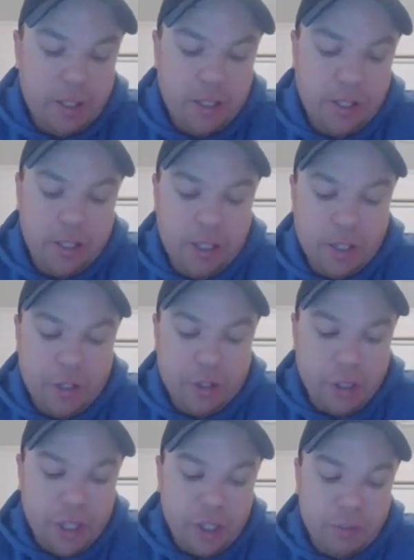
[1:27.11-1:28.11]
your
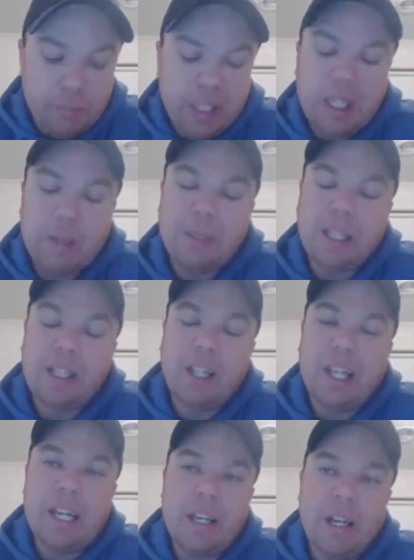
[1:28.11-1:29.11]
journey on becoming a
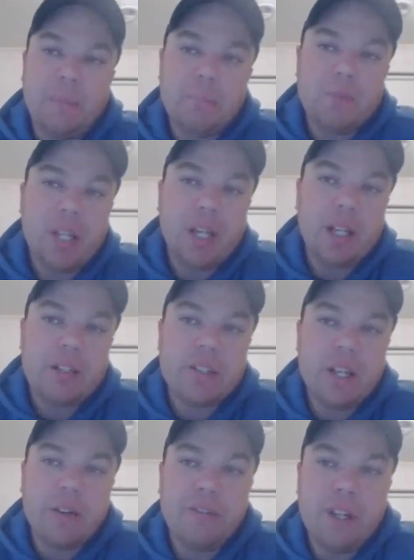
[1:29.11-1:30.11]
leader at
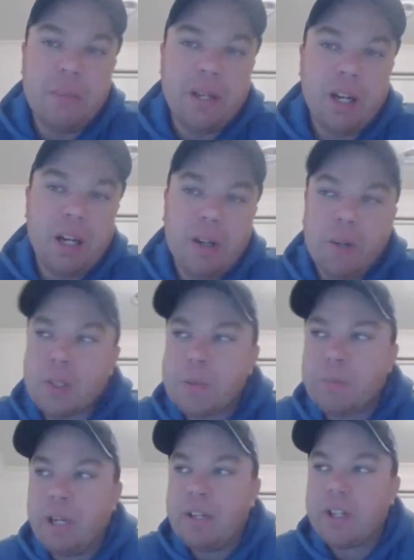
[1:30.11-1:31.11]
VBRA Knox
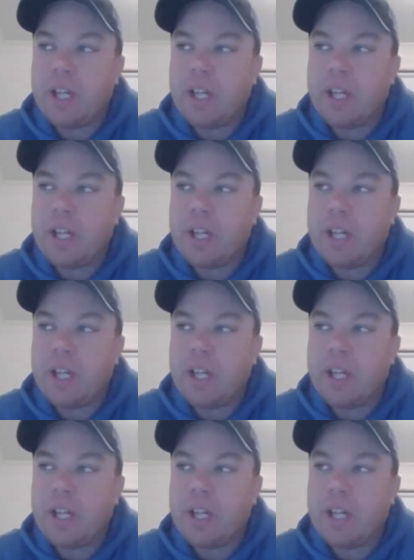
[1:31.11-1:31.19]
branch?